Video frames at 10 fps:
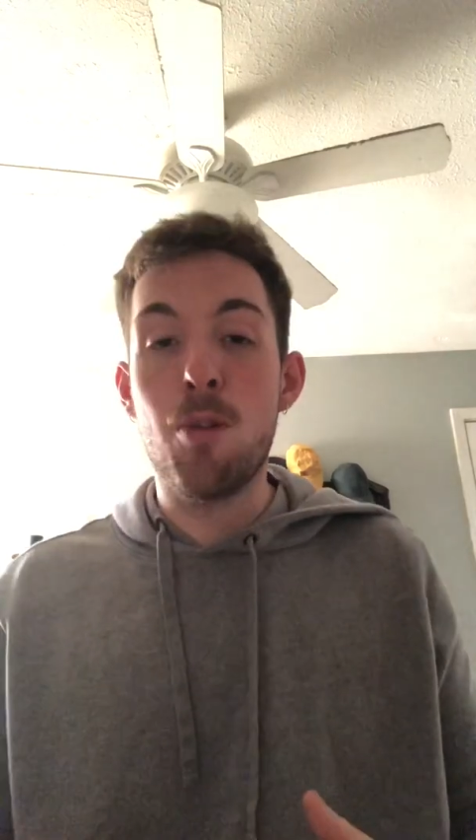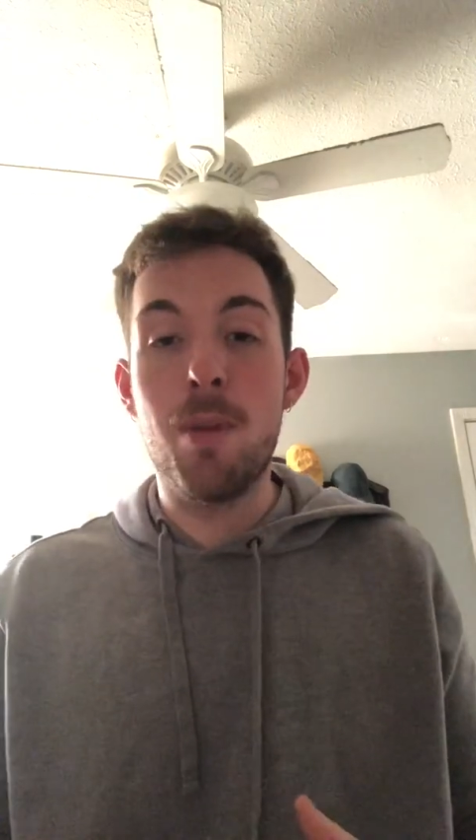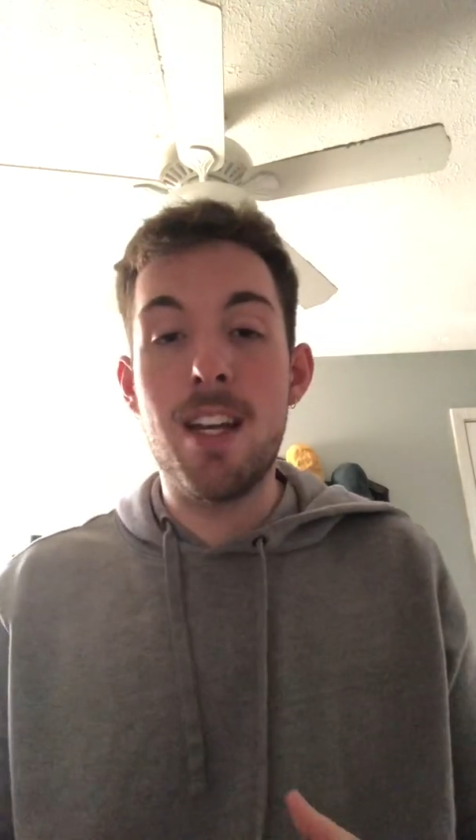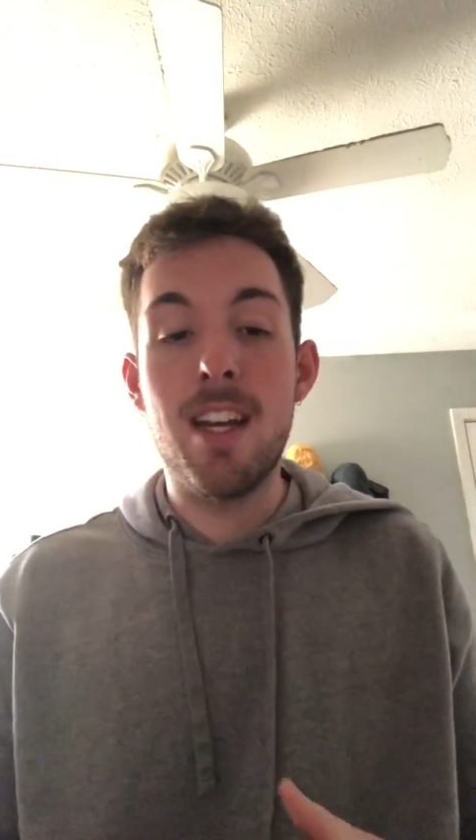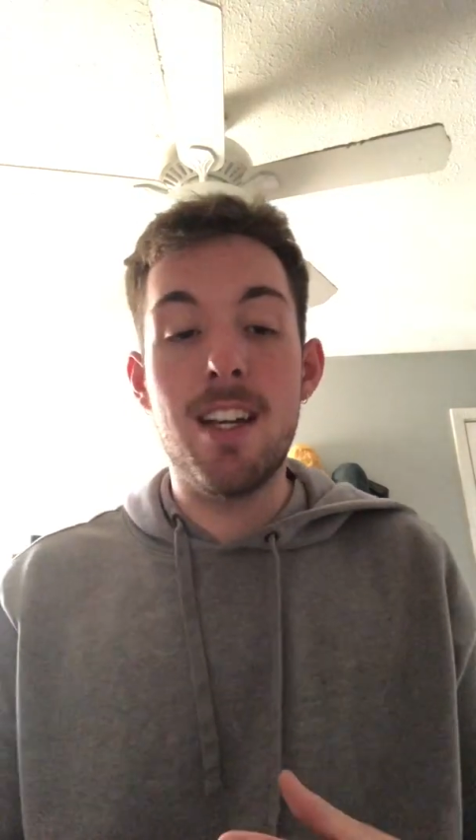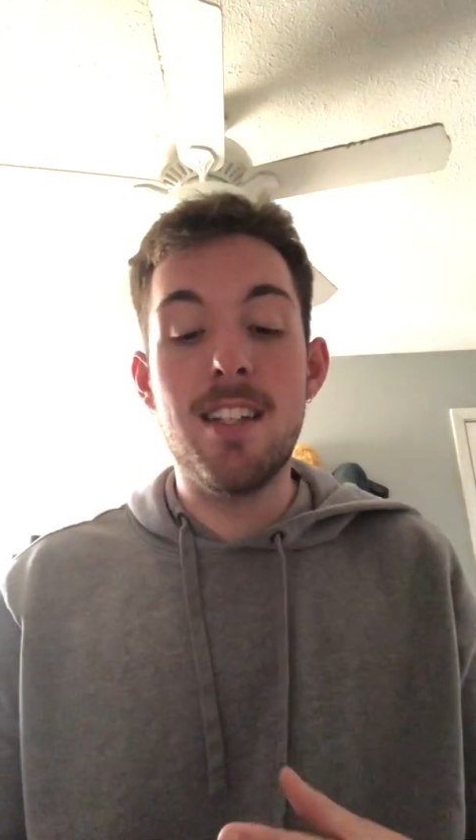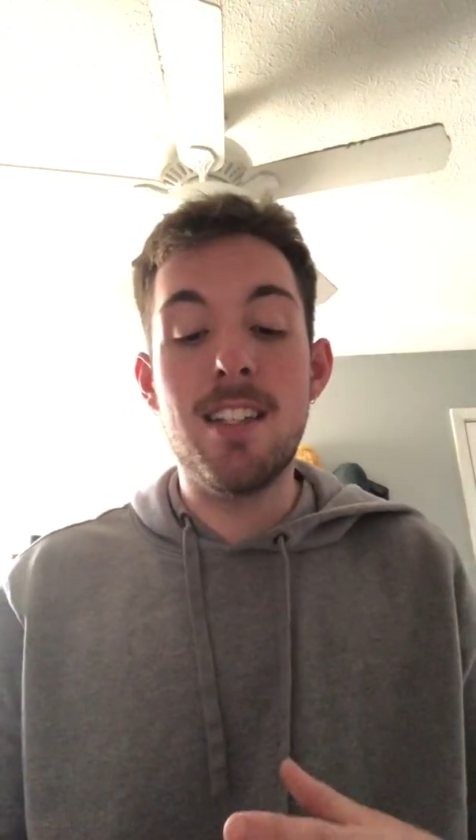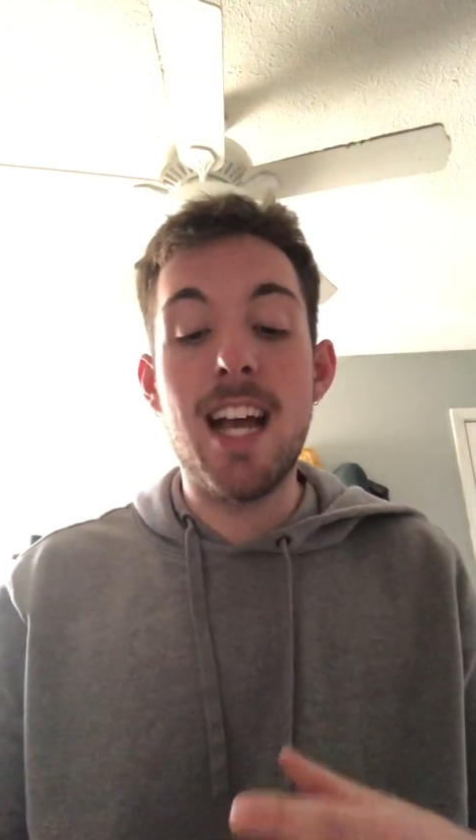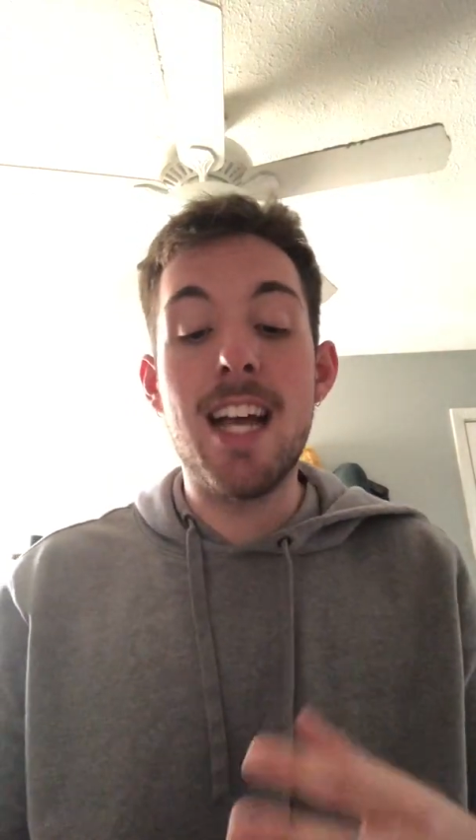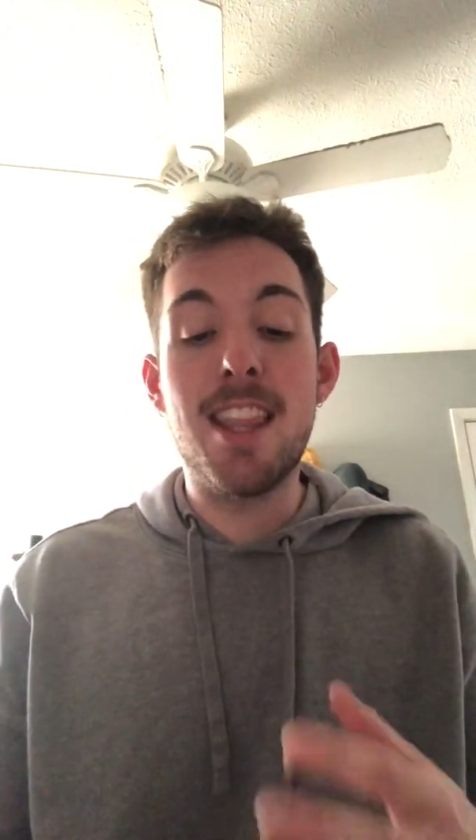
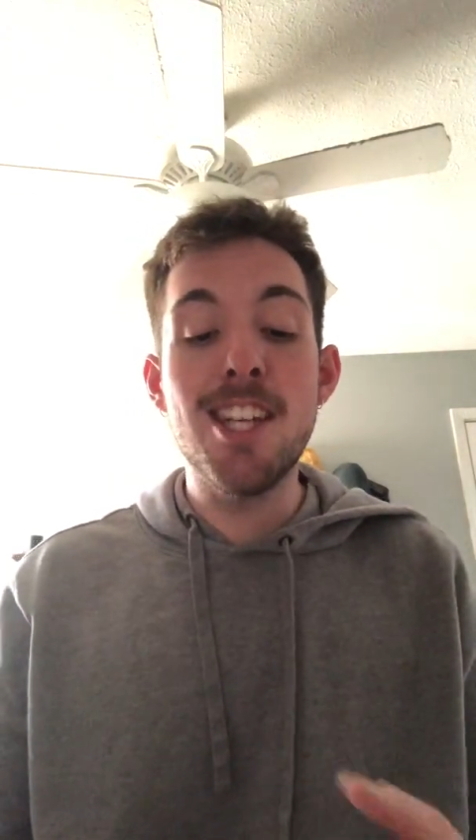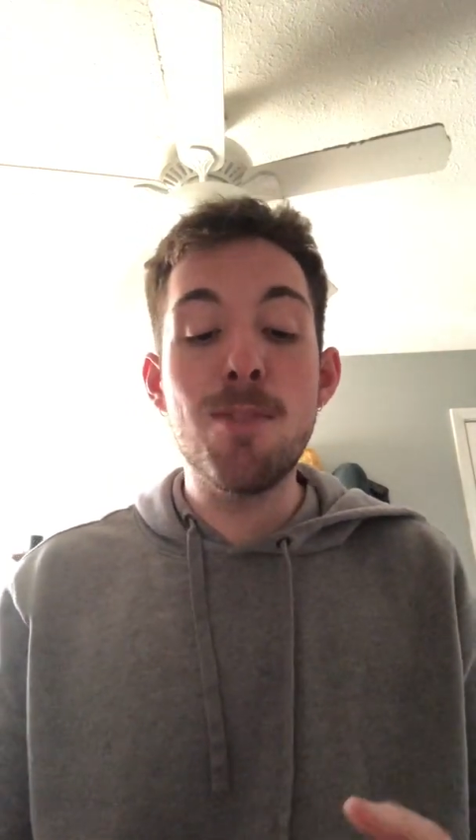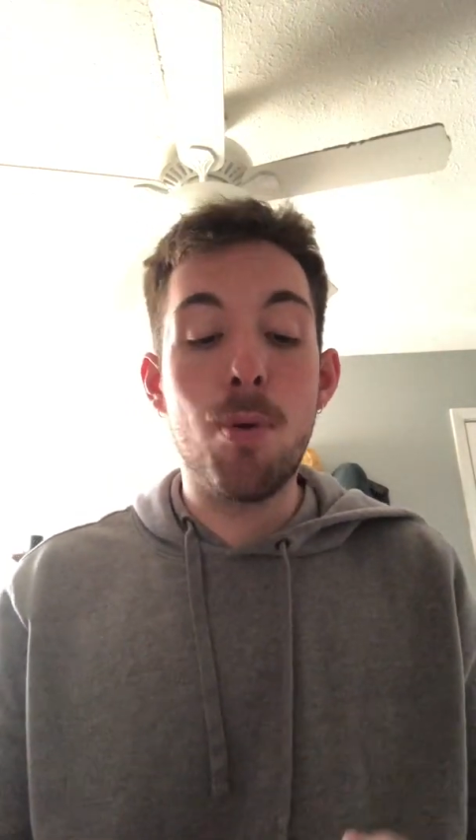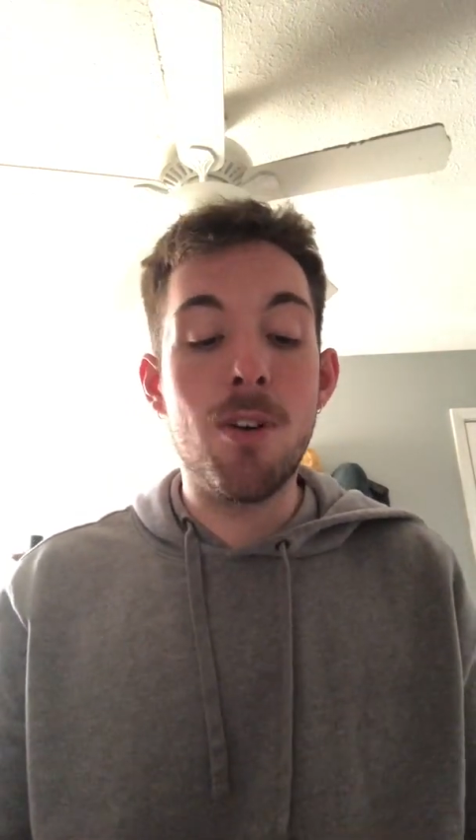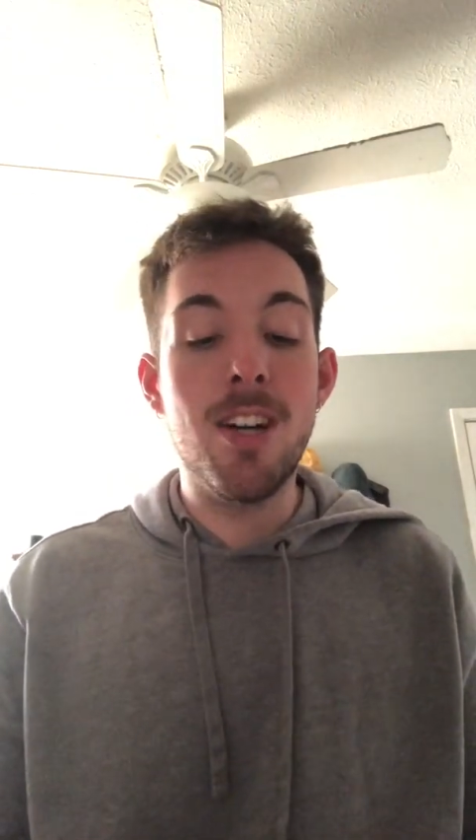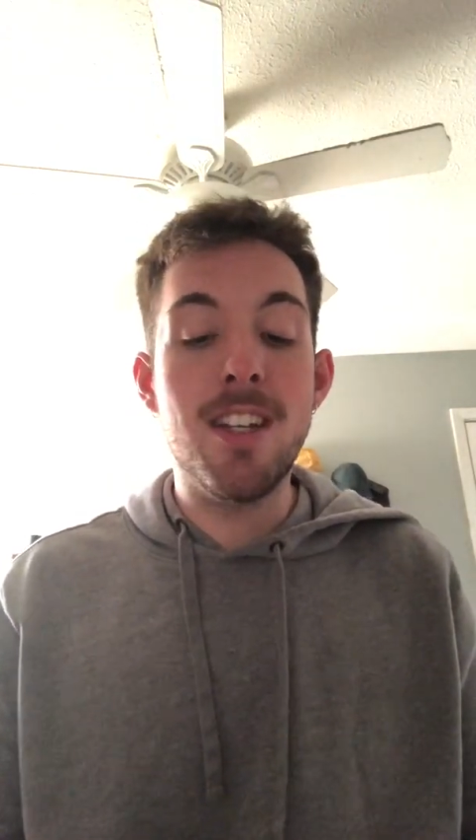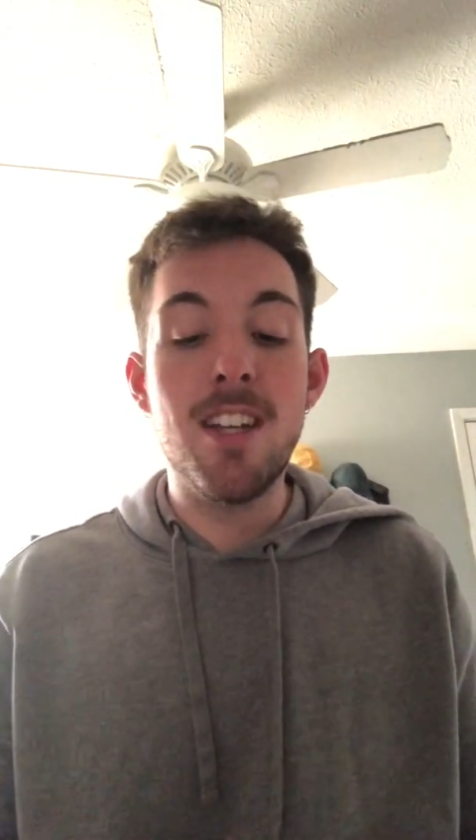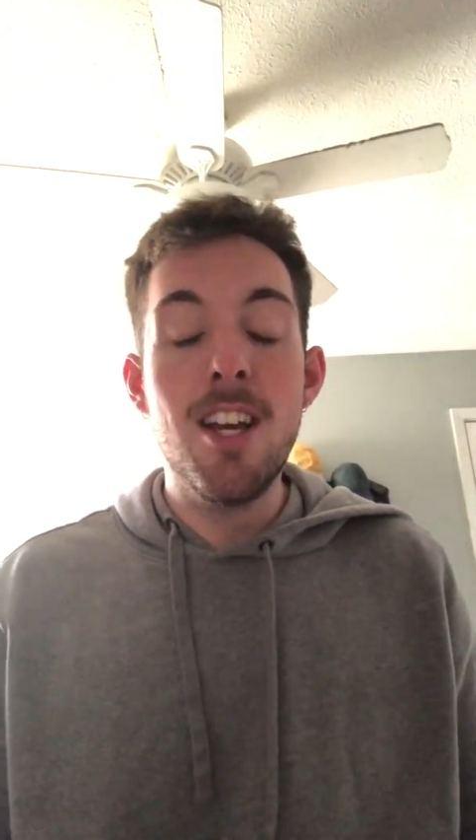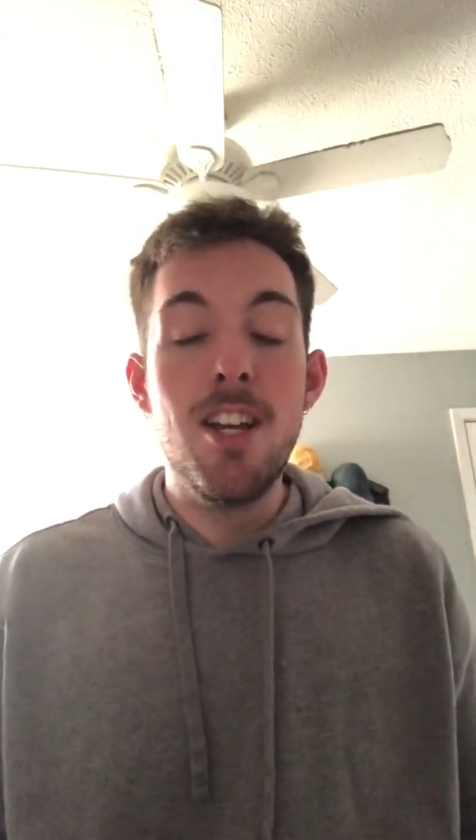because at this point,